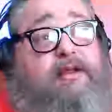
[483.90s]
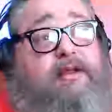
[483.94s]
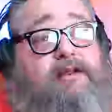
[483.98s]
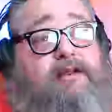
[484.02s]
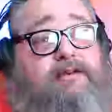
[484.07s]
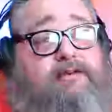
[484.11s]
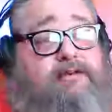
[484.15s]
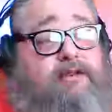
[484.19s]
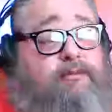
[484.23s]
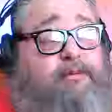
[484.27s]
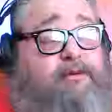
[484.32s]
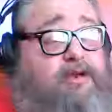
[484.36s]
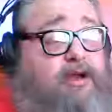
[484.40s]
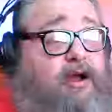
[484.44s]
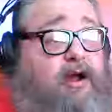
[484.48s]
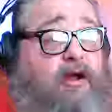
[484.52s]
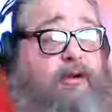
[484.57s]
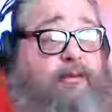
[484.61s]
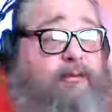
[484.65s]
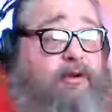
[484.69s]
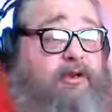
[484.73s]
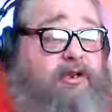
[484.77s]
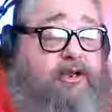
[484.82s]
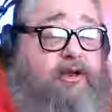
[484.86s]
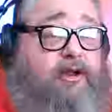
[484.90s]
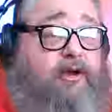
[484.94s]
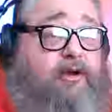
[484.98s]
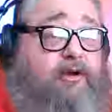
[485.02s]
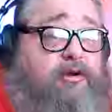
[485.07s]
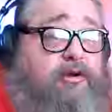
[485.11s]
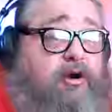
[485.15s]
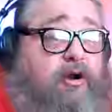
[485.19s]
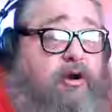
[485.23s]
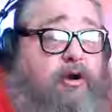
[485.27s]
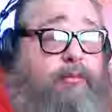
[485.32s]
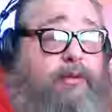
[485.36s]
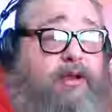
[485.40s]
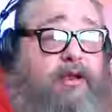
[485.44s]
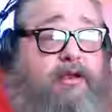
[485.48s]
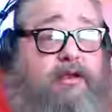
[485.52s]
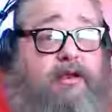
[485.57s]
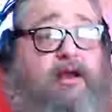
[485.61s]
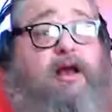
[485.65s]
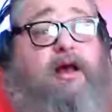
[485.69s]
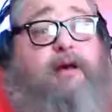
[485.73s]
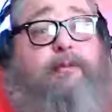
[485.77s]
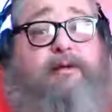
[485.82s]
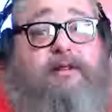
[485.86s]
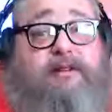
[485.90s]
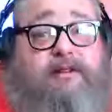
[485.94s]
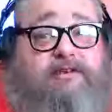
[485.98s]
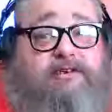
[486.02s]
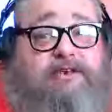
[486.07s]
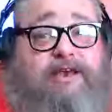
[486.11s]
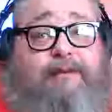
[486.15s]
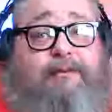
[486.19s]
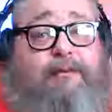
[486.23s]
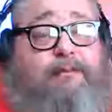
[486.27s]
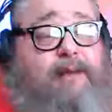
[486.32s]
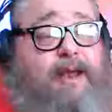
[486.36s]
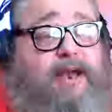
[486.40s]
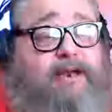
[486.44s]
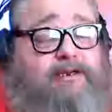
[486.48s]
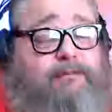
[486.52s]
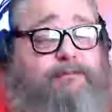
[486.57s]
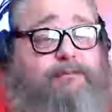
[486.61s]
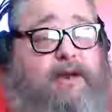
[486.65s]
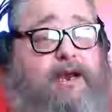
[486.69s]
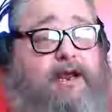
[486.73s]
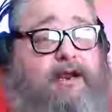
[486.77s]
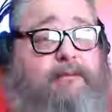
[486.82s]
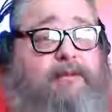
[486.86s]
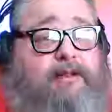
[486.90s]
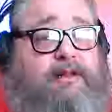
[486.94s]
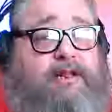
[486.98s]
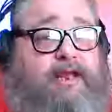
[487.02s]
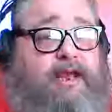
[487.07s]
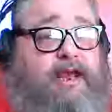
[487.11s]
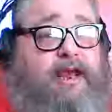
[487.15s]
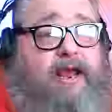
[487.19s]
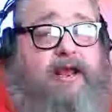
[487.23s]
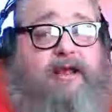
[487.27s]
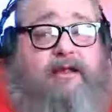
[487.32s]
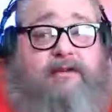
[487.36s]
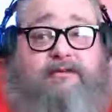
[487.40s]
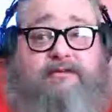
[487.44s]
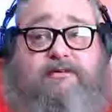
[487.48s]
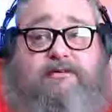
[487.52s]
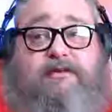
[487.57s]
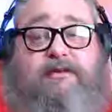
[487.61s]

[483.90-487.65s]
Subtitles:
some karmic karma that's coming back to bite them in the ass,